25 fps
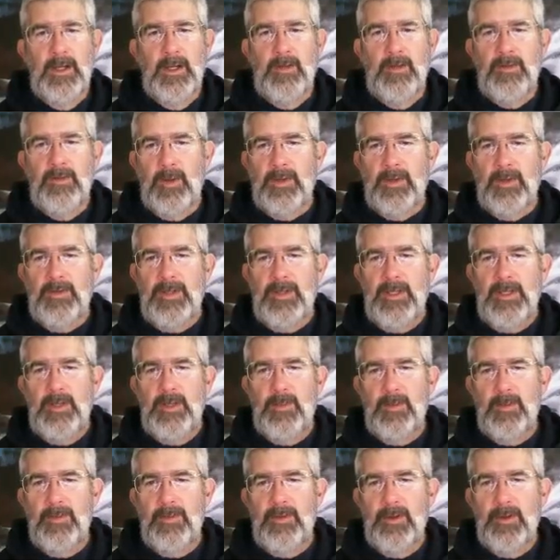So at T
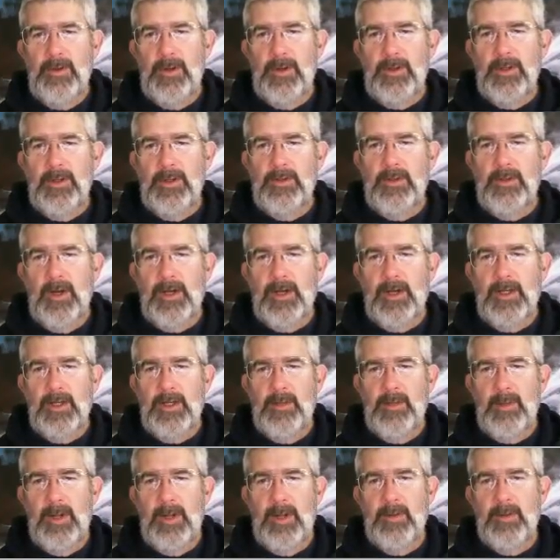equals 0, you're talking
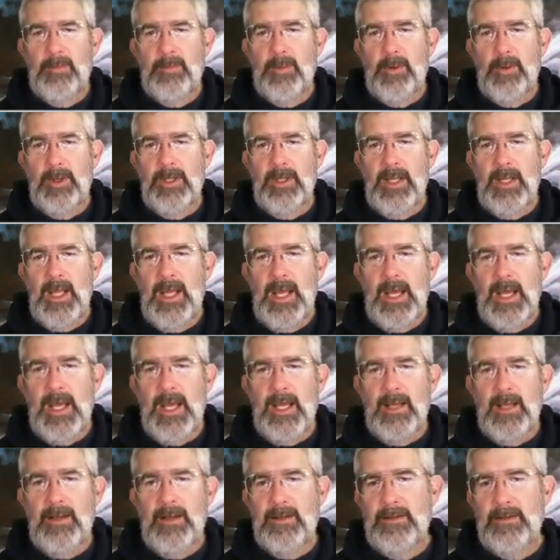about the point
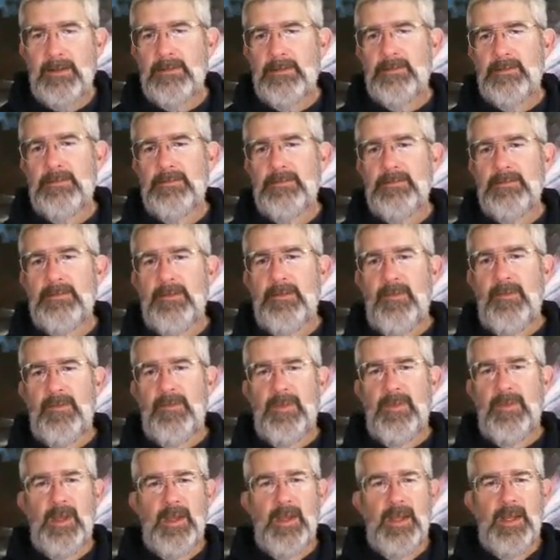A.
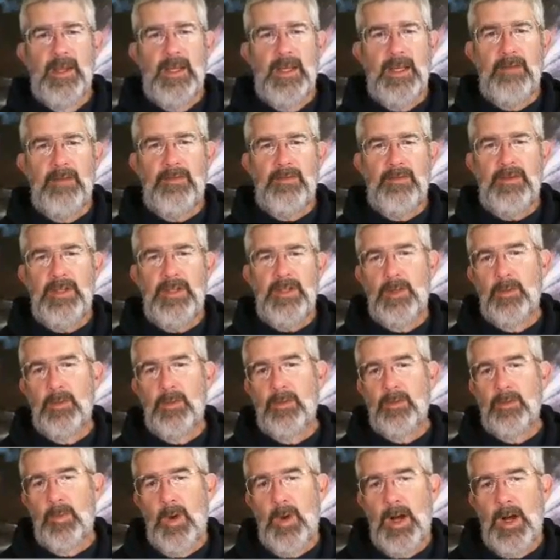If T
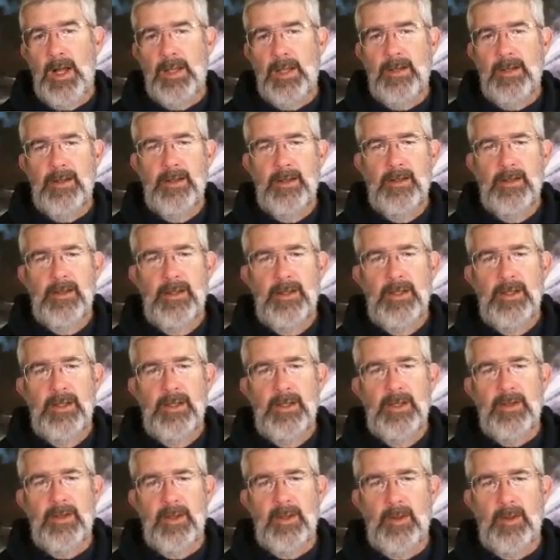equals 1,
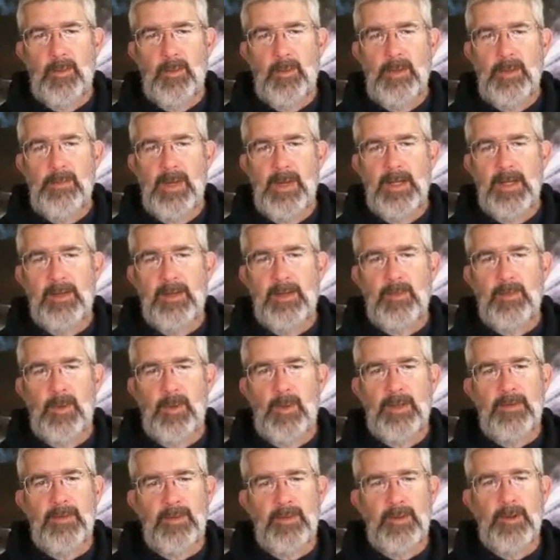then the 1 minus
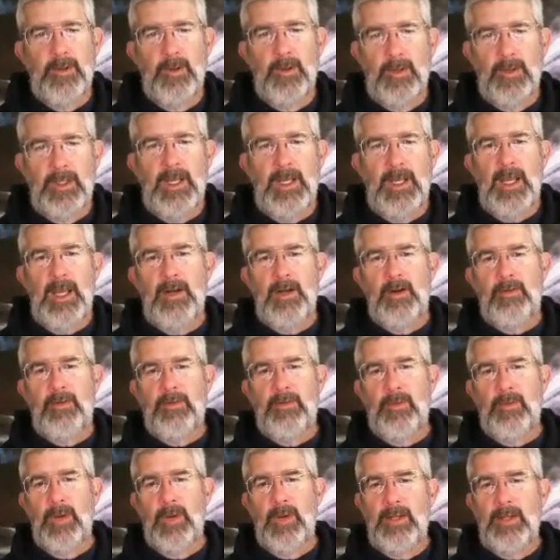1 is 0, and the A goes
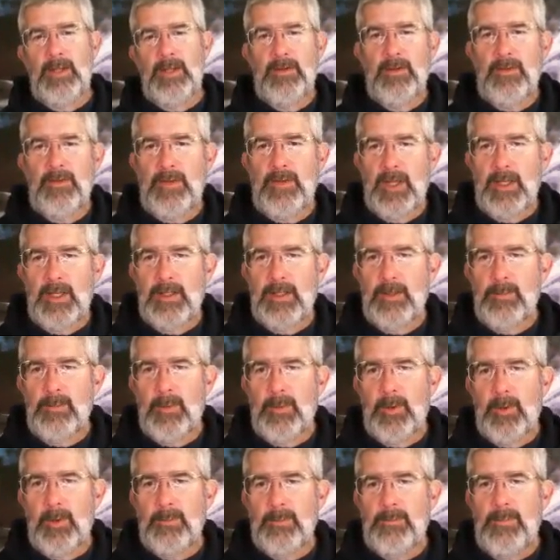away, and you're just getting the
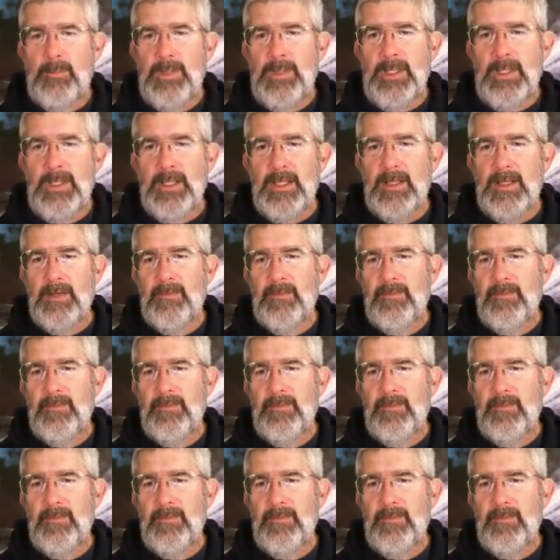point B.